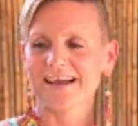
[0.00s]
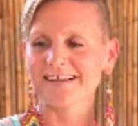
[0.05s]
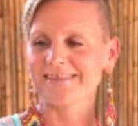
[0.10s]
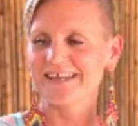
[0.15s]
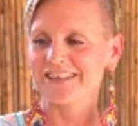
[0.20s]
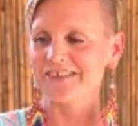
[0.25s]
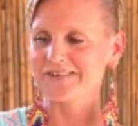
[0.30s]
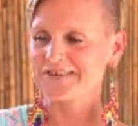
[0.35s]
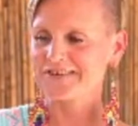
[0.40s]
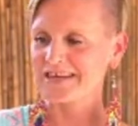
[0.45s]

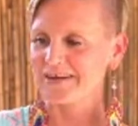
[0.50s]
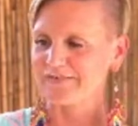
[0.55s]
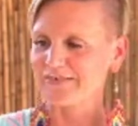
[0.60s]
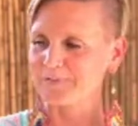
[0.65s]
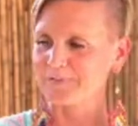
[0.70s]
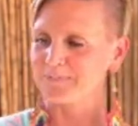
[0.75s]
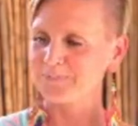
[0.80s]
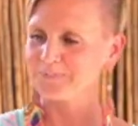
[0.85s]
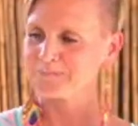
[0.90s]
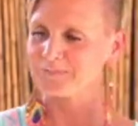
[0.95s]
Thank you,
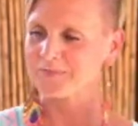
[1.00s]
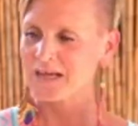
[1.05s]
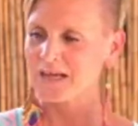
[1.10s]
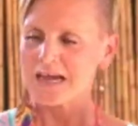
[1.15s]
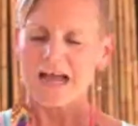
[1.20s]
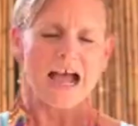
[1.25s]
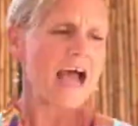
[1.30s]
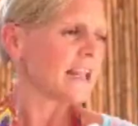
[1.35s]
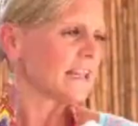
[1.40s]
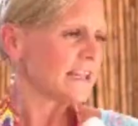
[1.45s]
Stefan.
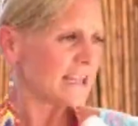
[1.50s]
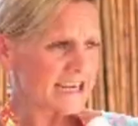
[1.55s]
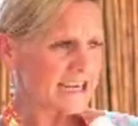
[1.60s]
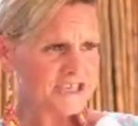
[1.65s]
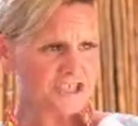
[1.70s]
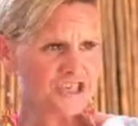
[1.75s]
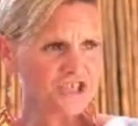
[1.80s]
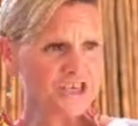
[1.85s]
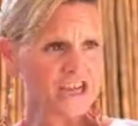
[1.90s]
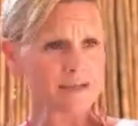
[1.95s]
Ladies
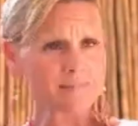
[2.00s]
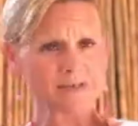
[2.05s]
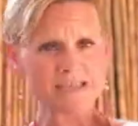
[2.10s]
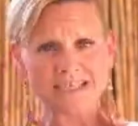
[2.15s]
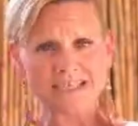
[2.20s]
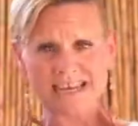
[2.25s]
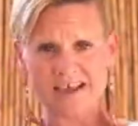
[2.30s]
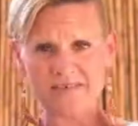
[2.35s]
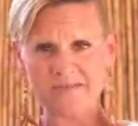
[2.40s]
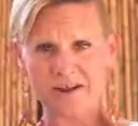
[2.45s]
and gentlemen,
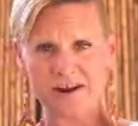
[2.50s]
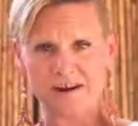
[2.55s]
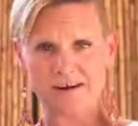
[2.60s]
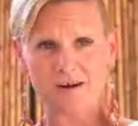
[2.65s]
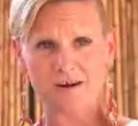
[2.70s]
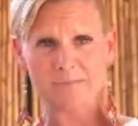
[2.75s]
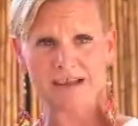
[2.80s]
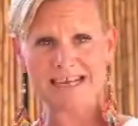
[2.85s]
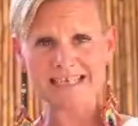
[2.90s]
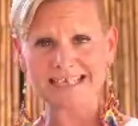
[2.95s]
Stefan, our
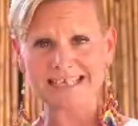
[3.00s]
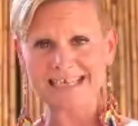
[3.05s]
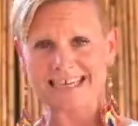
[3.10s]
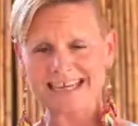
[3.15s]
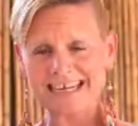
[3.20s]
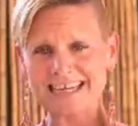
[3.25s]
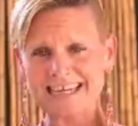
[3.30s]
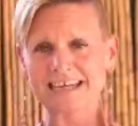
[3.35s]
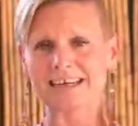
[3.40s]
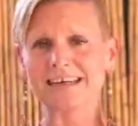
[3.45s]

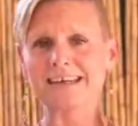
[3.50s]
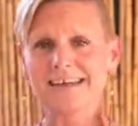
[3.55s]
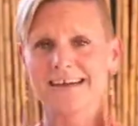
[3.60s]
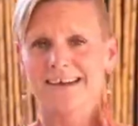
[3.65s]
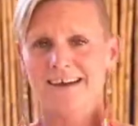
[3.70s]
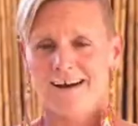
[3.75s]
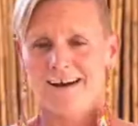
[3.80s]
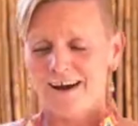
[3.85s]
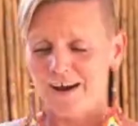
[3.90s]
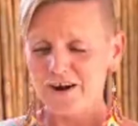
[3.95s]
amazing
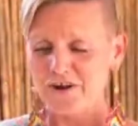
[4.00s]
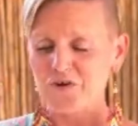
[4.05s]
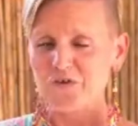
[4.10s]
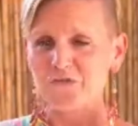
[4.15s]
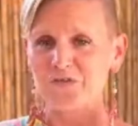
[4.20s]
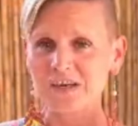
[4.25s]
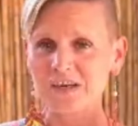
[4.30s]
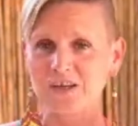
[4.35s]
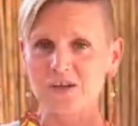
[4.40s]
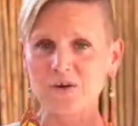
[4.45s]
audio,
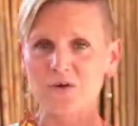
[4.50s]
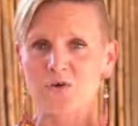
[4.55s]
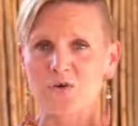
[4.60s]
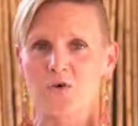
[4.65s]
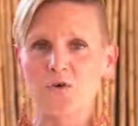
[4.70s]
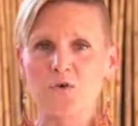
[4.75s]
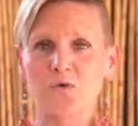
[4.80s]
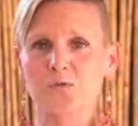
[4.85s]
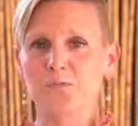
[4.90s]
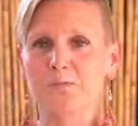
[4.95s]

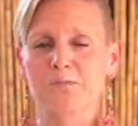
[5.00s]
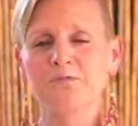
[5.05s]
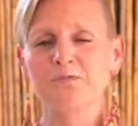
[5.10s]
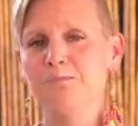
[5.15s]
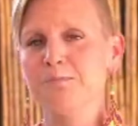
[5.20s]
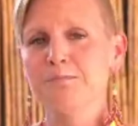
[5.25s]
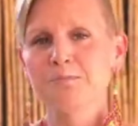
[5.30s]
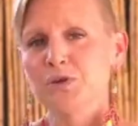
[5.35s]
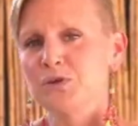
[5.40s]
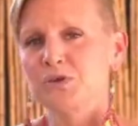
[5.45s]
video,
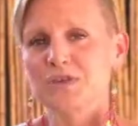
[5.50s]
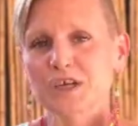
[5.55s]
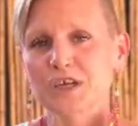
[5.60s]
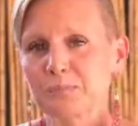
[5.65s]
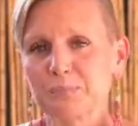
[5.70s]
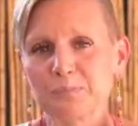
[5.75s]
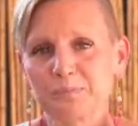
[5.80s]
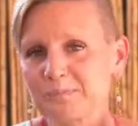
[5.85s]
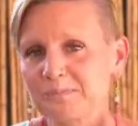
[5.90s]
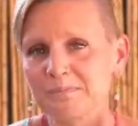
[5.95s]

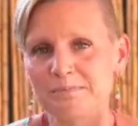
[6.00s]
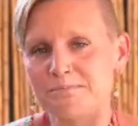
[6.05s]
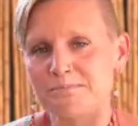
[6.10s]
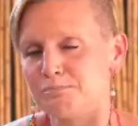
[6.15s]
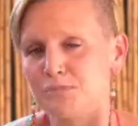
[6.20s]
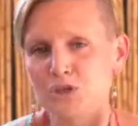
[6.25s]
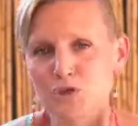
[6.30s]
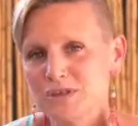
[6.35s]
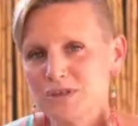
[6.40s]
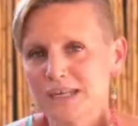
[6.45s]
music
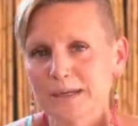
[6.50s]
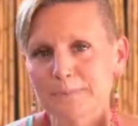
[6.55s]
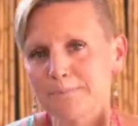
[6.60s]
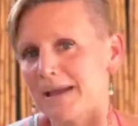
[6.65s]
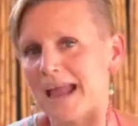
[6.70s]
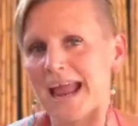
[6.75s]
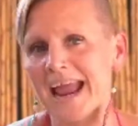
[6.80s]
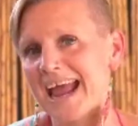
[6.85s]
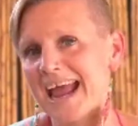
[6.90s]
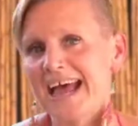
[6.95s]

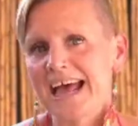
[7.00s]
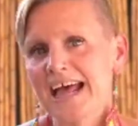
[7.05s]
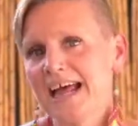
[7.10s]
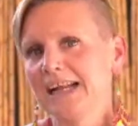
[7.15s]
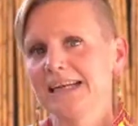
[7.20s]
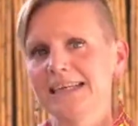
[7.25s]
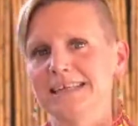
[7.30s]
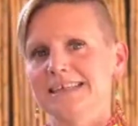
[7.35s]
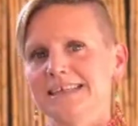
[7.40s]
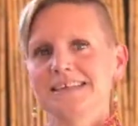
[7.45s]

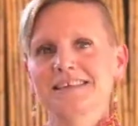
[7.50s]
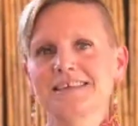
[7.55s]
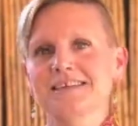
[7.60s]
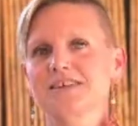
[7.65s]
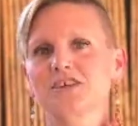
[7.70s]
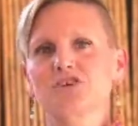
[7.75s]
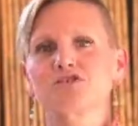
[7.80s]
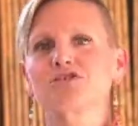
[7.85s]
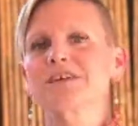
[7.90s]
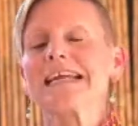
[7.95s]
man,
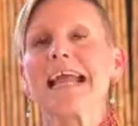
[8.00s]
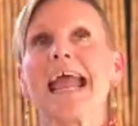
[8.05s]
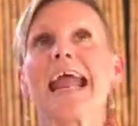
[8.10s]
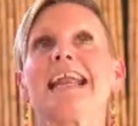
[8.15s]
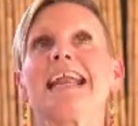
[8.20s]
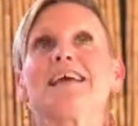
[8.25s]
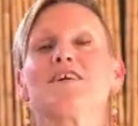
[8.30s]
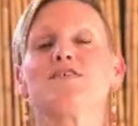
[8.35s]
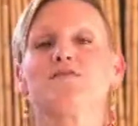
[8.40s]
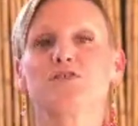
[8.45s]

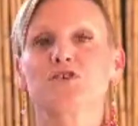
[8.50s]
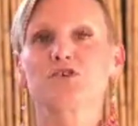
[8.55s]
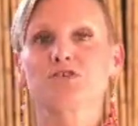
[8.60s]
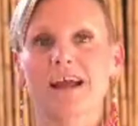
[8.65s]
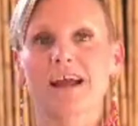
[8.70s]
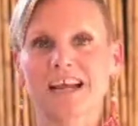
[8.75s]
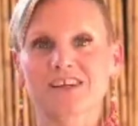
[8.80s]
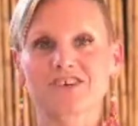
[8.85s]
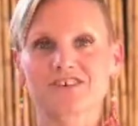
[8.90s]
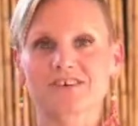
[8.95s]
creative
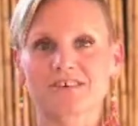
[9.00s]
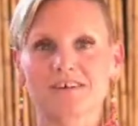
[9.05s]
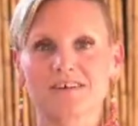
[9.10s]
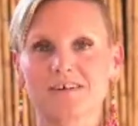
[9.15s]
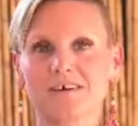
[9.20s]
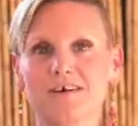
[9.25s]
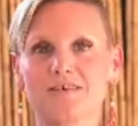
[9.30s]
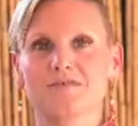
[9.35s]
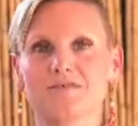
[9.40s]
director of